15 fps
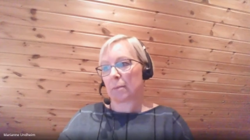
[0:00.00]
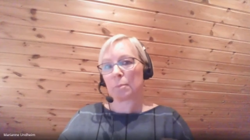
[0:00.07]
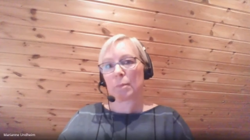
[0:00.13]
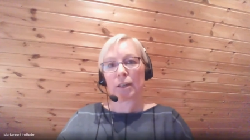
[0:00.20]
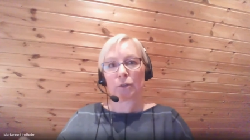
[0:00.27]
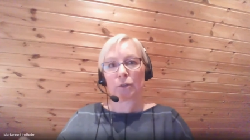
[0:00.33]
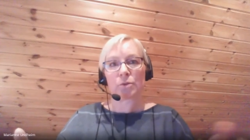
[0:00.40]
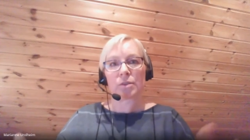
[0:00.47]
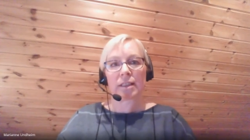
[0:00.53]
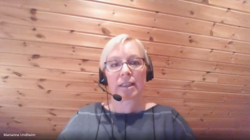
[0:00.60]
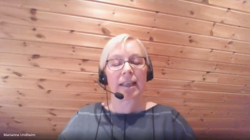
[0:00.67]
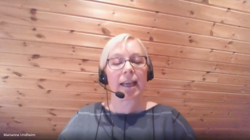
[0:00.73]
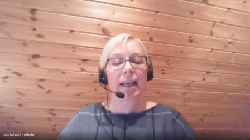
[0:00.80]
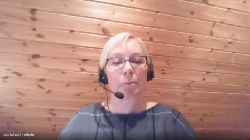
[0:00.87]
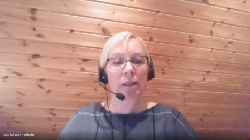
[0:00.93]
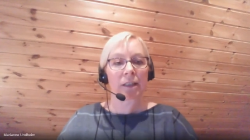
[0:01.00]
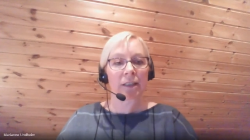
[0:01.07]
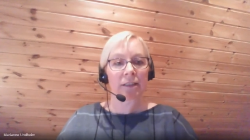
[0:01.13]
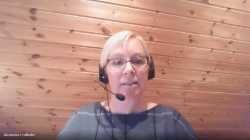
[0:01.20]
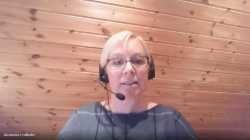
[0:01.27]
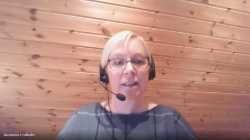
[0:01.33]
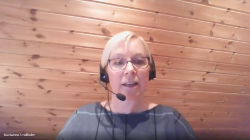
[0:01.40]
by using camera
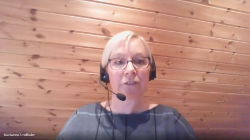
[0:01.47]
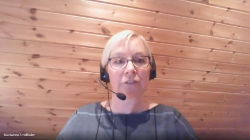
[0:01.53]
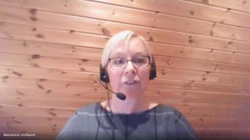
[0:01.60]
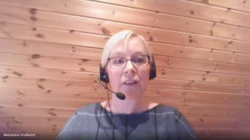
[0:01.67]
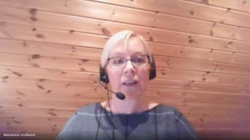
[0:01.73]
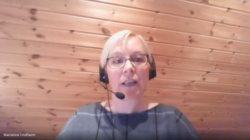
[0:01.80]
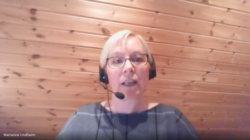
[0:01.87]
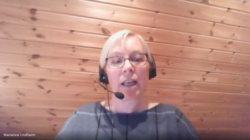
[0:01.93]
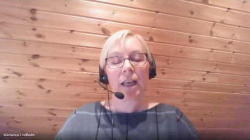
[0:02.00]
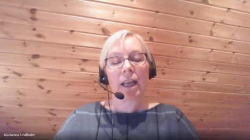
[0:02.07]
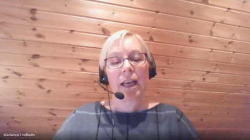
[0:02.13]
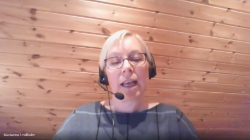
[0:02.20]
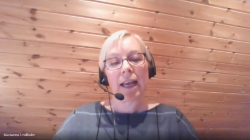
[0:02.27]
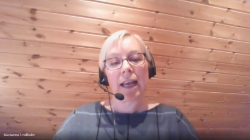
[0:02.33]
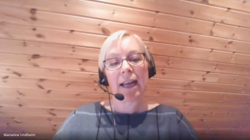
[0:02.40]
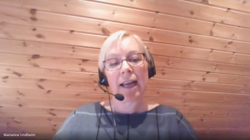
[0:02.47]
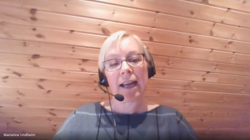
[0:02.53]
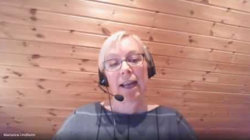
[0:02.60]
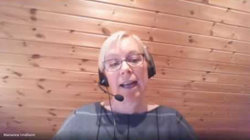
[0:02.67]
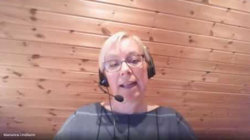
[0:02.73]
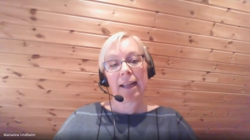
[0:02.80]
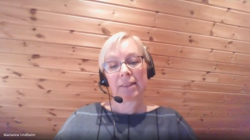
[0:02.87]
and stuff.
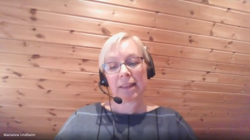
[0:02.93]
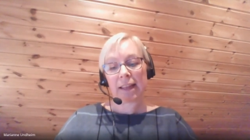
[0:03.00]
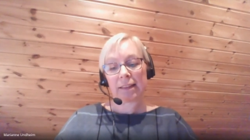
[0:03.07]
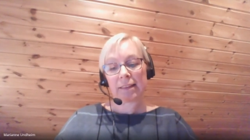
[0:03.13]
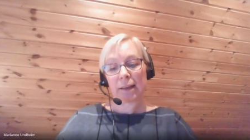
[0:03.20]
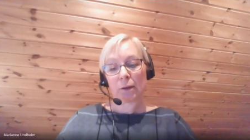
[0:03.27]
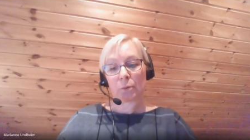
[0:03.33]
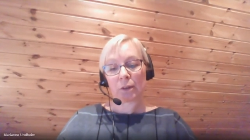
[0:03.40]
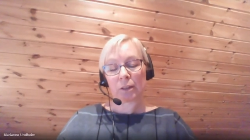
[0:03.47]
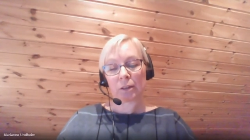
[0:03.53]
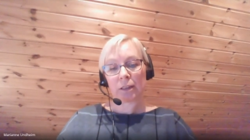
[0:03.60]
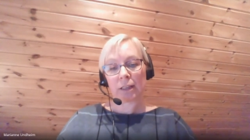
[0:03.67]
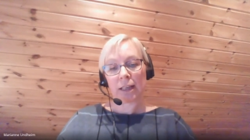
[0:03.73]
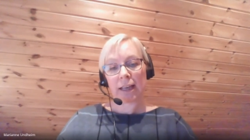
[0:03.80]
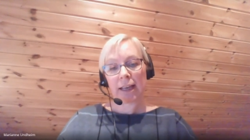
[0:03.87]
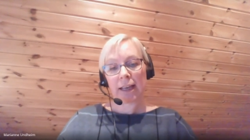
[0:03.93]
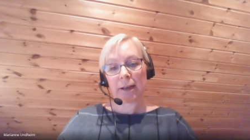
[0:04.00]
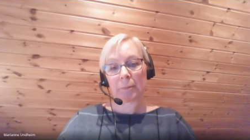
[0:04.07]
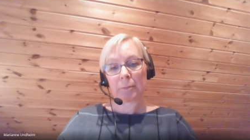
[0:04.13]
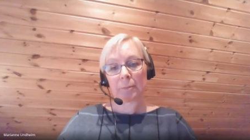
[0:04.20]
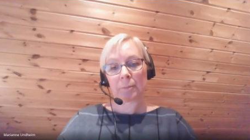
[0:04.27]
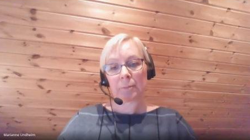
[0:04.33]
Uh, and then they will
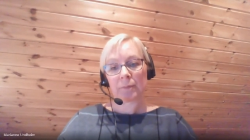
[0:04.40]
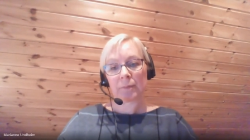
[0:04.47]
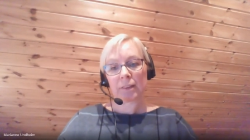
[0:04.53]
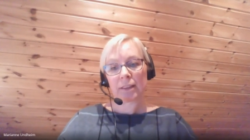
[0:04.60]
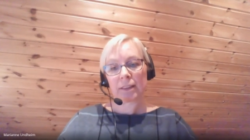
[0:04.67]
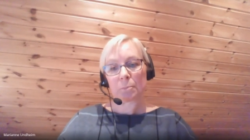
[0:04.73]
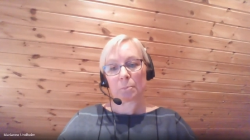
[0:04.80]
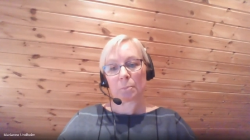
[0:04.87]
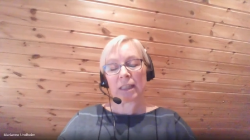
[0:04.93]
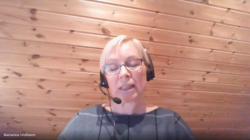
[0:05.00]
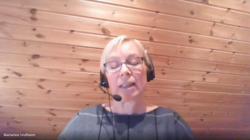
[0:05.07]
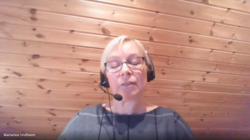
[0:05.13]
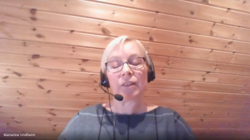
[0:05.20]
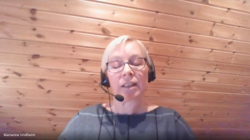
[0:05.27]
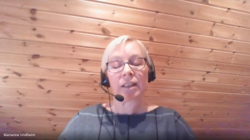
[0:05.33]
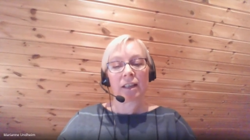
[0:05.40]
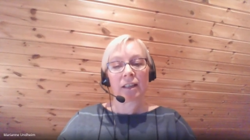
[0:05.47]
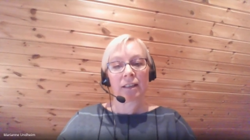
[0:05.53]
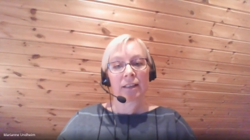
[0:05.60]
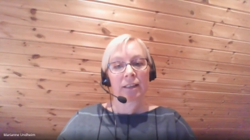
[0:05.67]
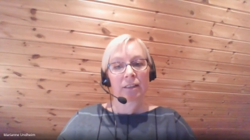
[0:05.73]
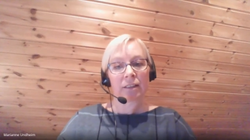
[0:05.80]
um, be given
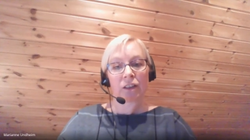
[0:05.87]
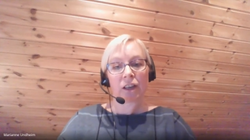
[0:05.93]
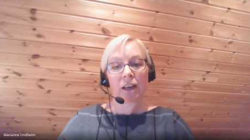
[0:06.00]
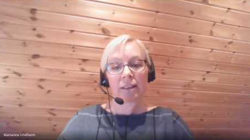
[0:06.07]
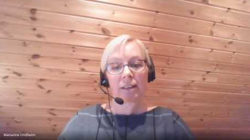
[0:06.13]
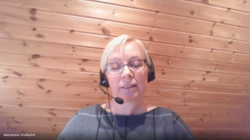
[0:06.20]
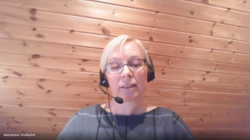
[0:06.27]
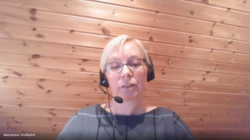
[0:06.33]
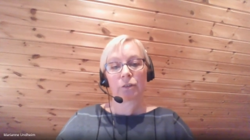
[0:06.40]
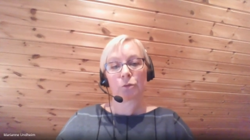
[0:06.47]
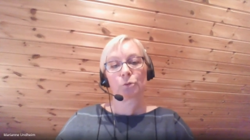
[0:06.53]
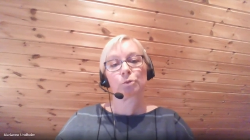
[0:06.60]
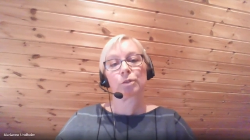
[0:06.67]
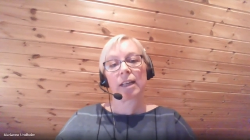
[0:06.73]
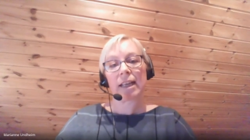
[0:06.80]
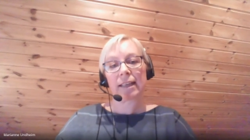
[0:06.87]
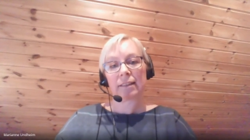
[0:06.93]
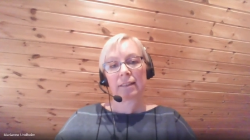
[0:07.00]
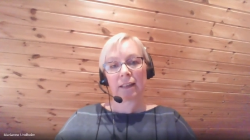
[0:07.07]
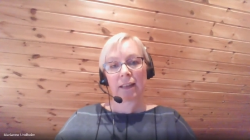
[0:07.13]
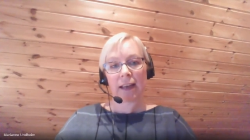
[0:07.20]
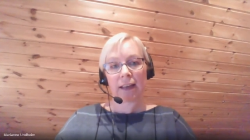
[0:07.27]
a task to
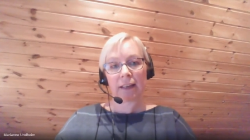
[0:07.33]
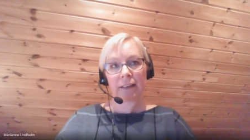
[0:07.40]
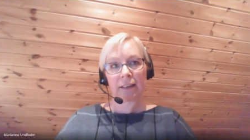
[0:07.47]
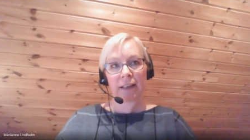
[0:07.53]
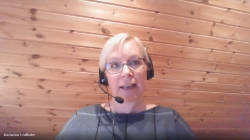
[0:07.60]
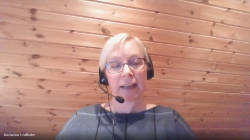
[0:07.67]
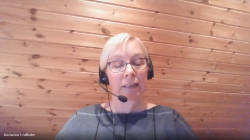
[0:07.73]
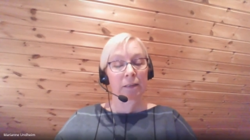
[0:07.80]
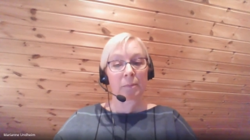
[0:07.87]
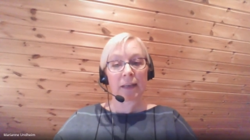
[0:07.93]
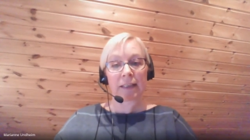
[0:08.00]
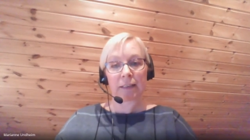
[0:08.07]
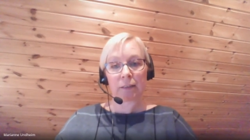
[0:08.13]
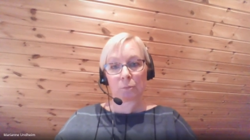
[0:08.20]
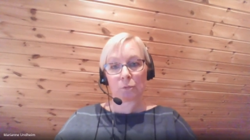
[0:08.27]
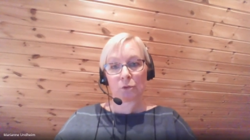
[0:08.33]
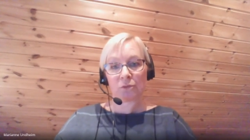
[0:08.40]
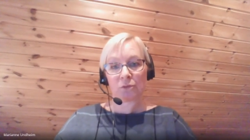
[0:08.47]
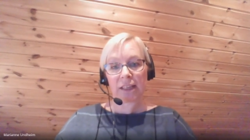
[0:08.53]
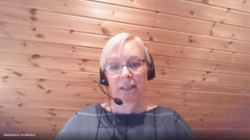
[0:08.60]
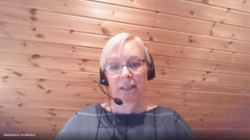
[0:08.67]
create an animated movie.